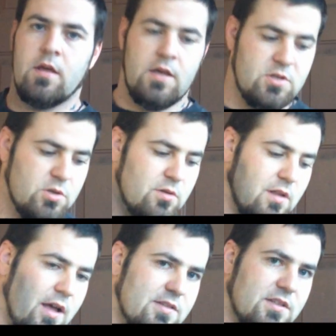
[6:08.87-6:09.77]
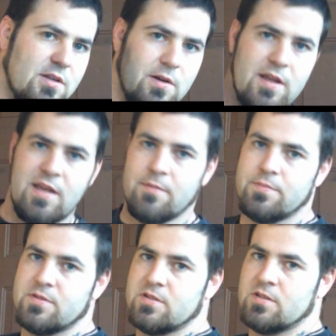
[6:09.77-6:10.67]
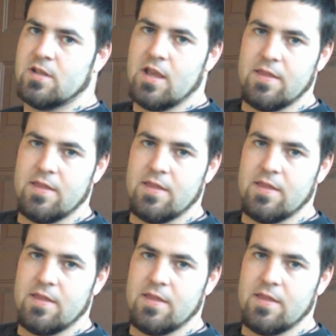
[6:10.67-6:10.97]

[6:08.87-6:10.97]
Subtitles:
is utilizing your hips